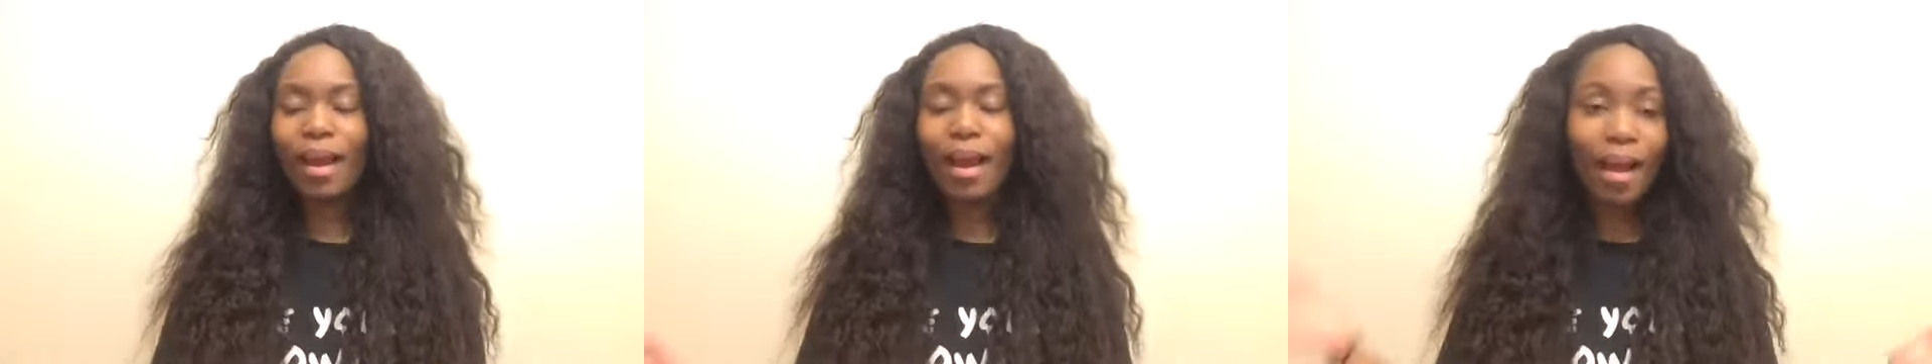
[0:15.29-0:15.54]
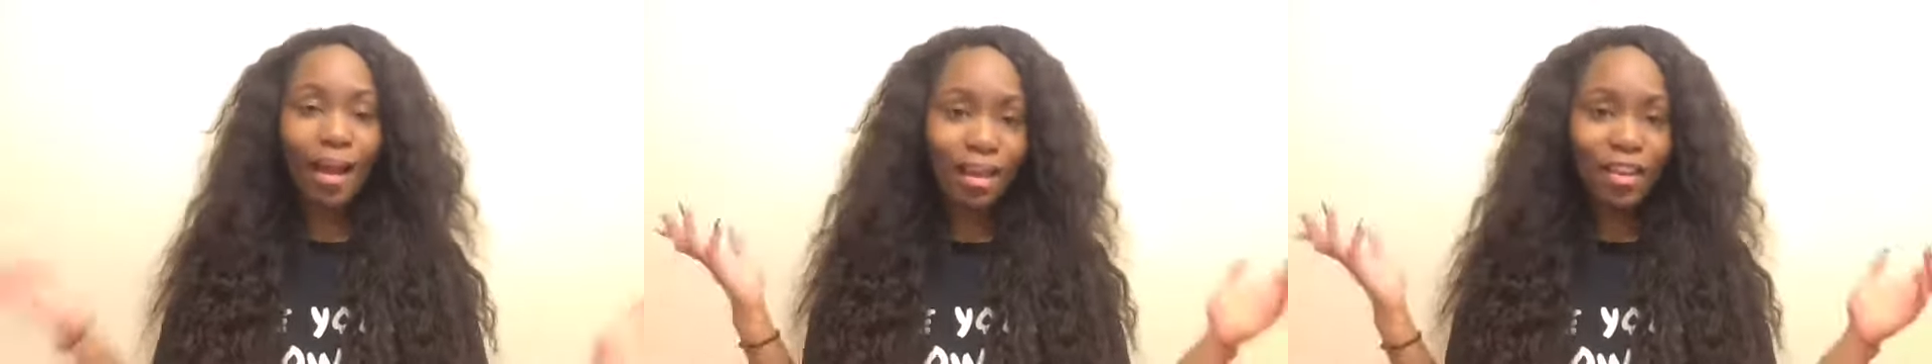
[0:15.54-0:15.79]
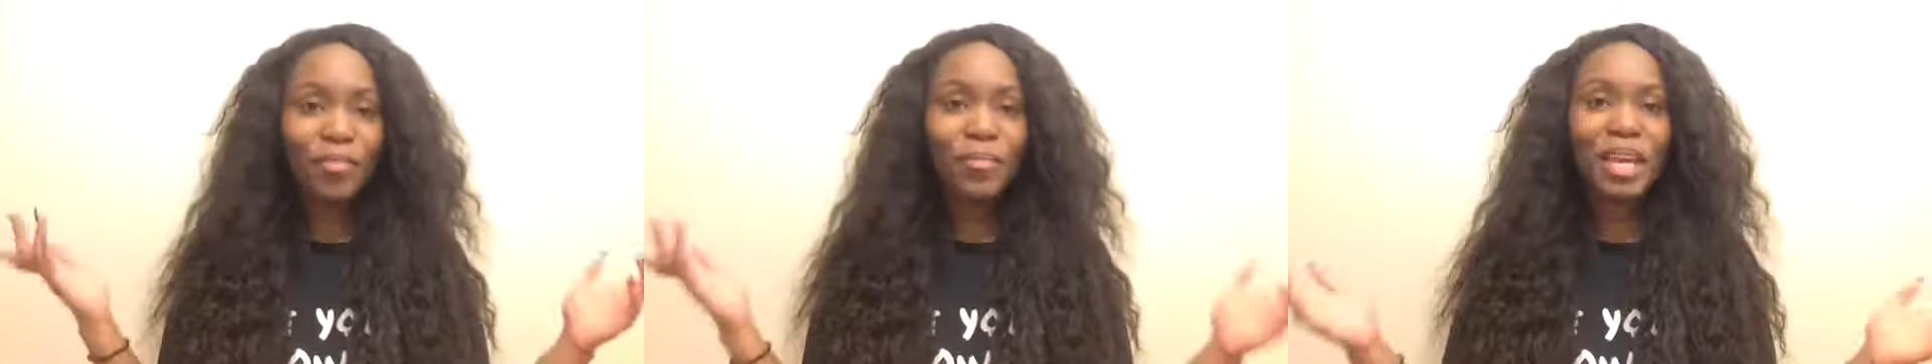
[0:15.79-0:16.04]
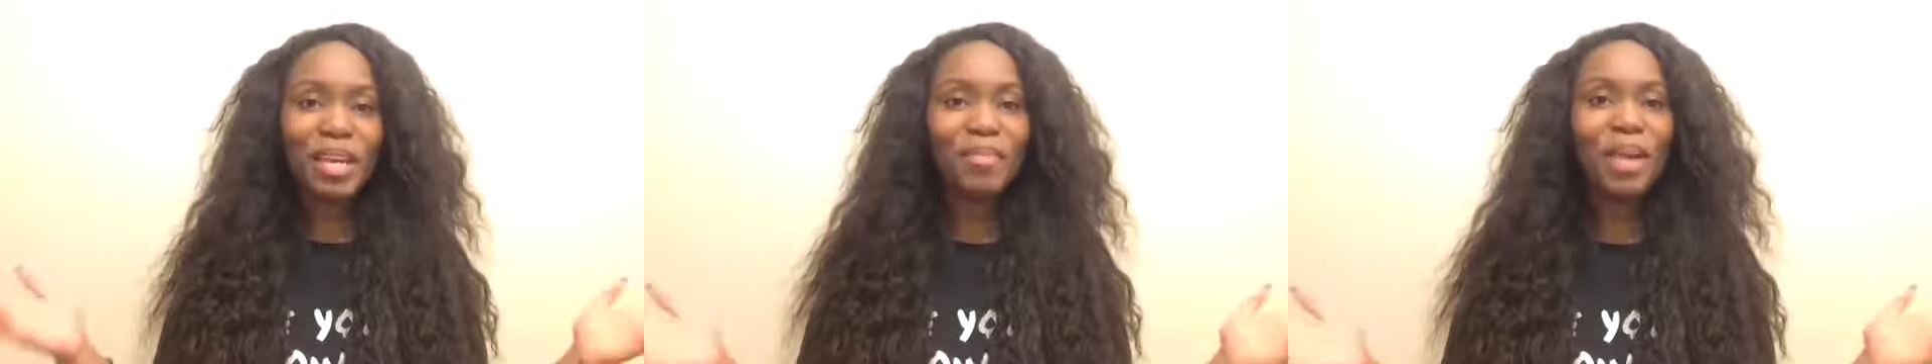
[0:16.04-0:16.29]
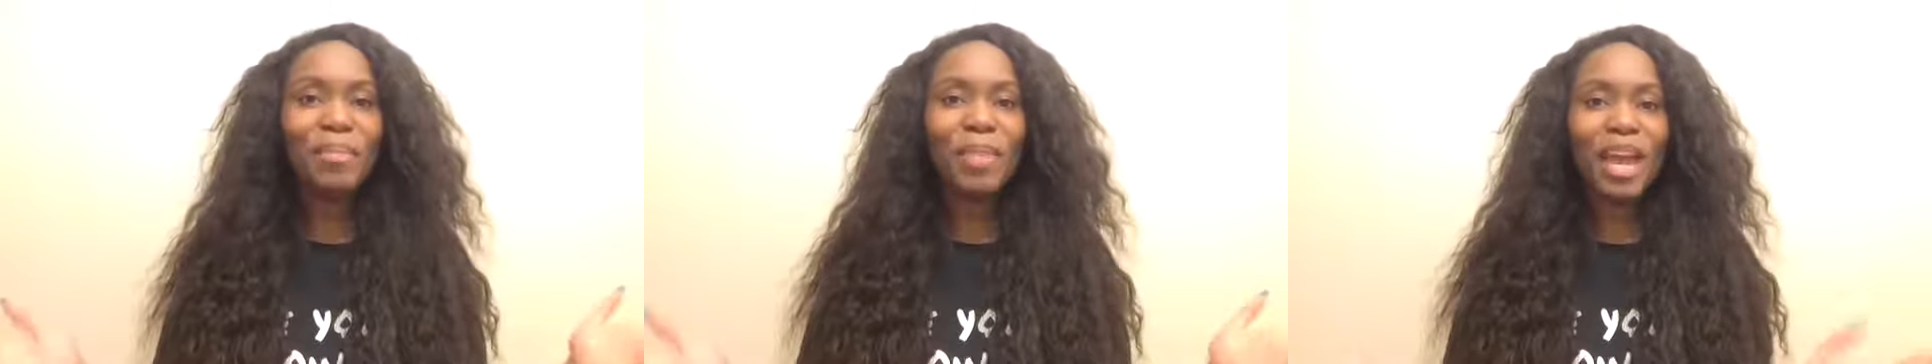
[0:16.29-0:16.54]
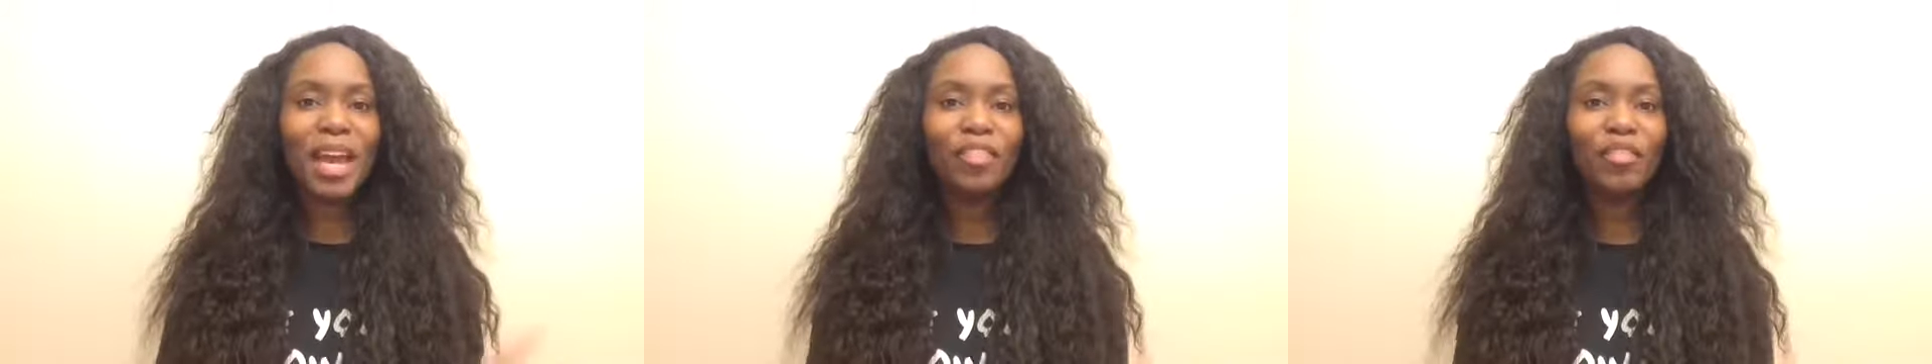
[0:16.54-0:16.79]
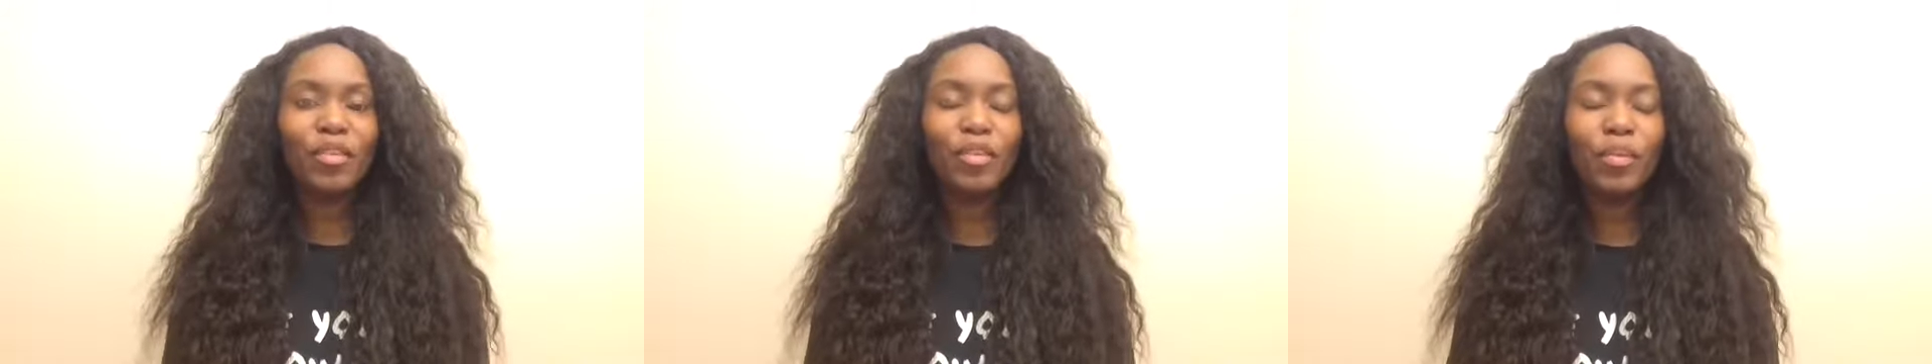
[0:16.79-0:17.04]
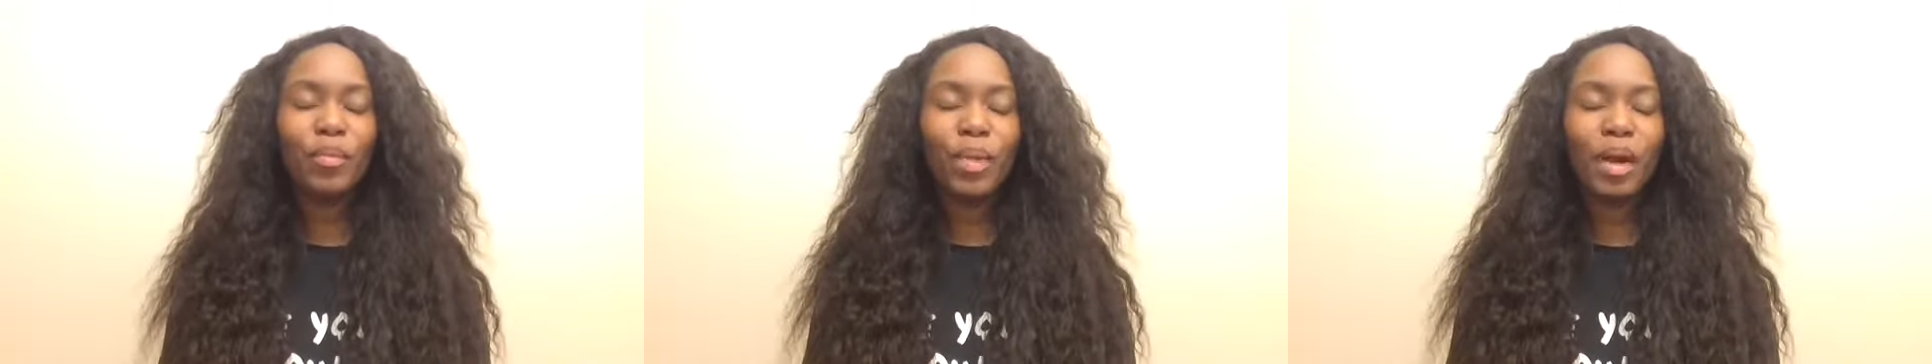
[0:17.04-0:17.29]
I am in my
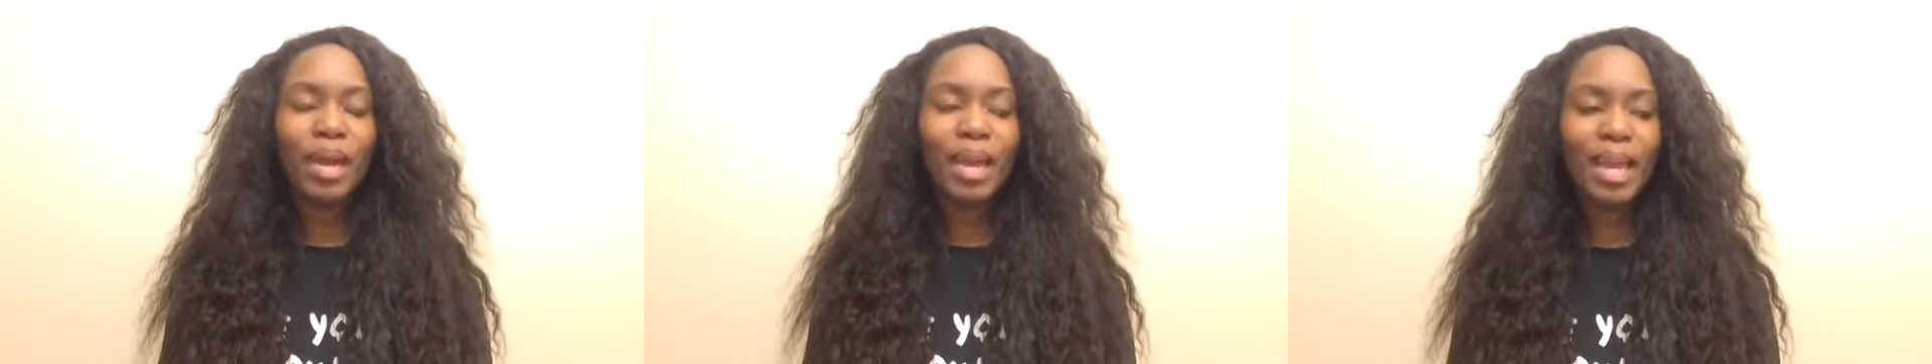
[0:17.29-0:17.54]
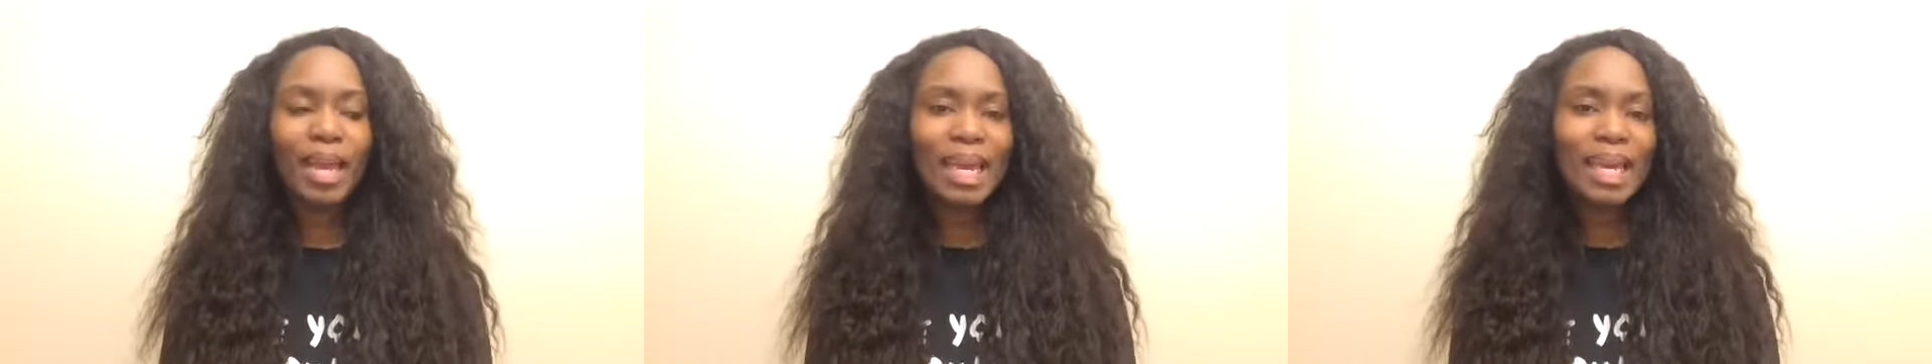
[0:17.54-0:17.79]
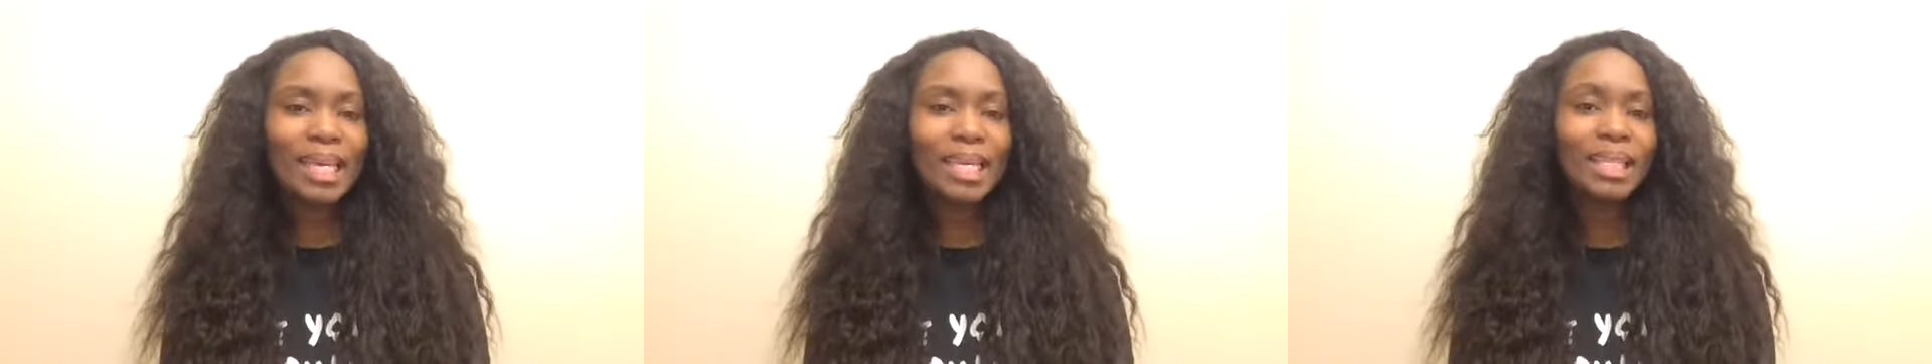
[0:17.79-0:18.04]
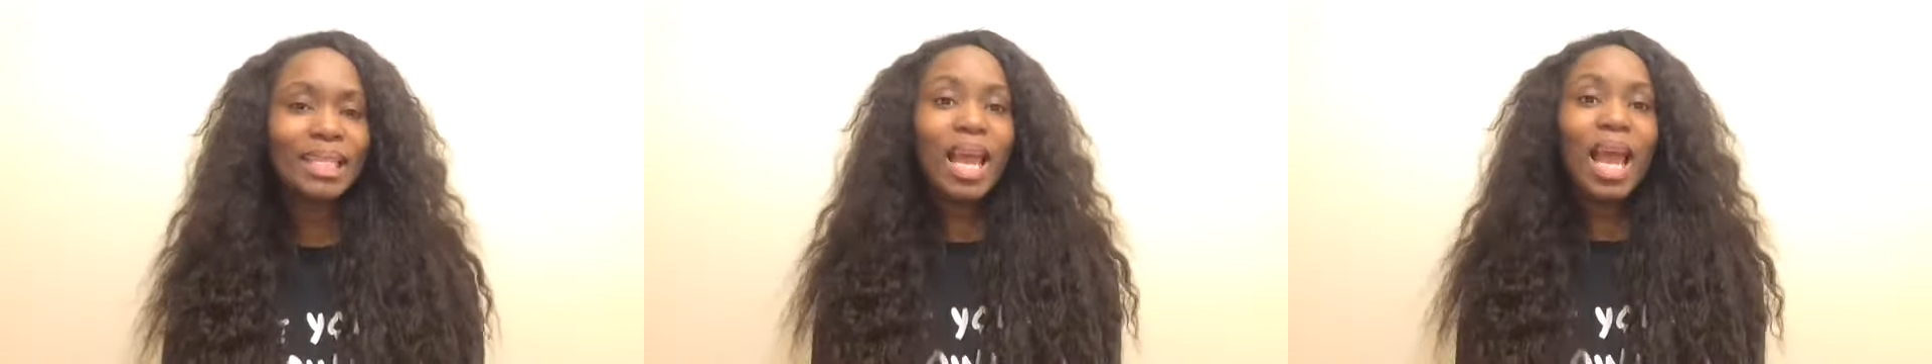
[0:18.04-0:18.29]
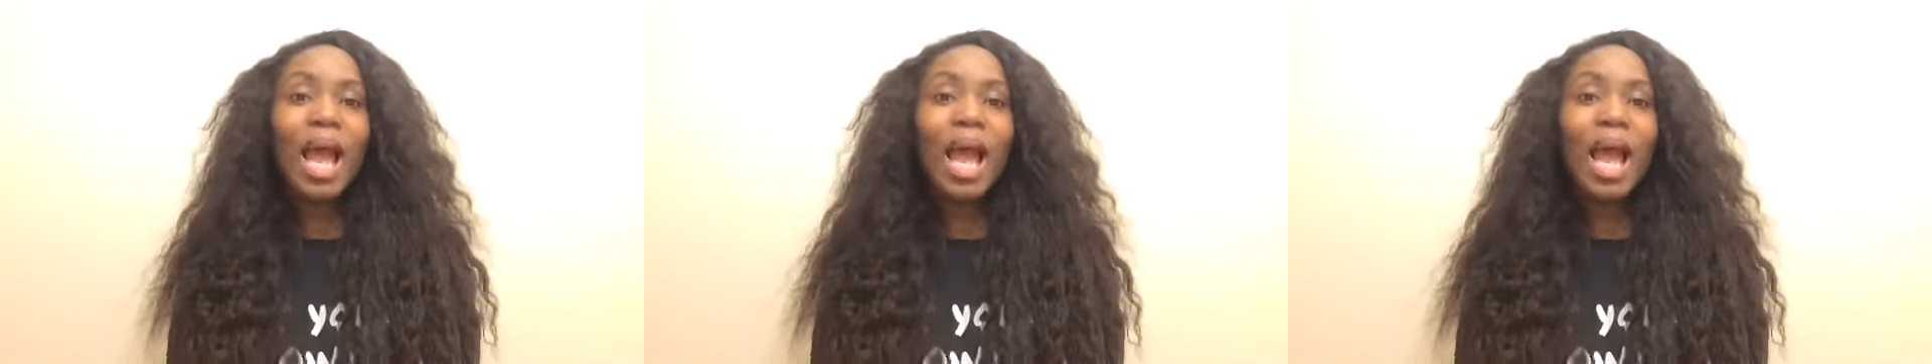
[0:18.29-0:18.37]
bathroom and